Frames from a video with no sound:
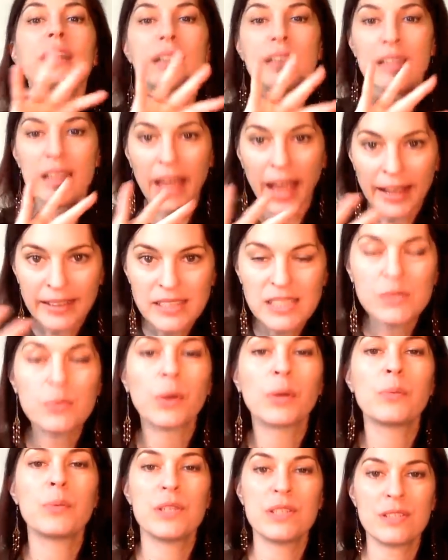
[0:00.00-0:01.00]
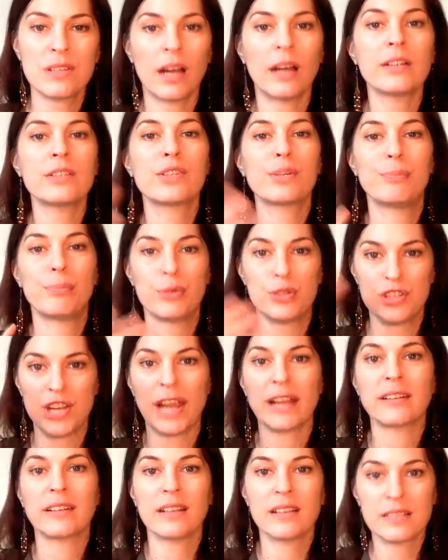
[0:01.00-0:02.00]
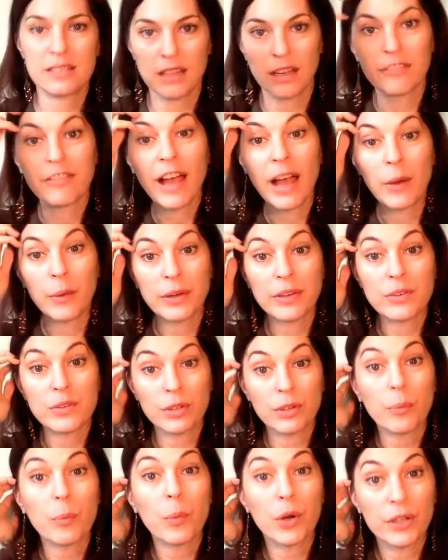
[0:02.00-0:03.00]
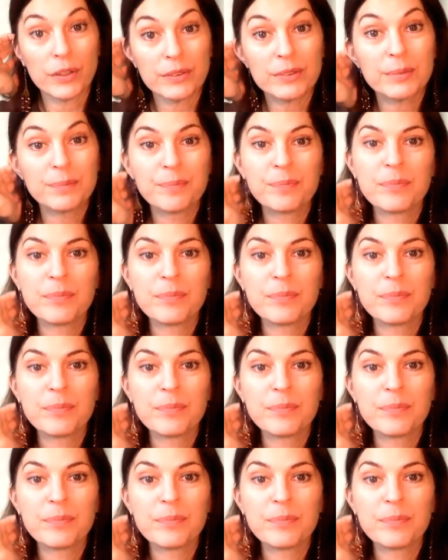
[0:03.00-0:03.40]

that's when we start to projecting stuff out into the world.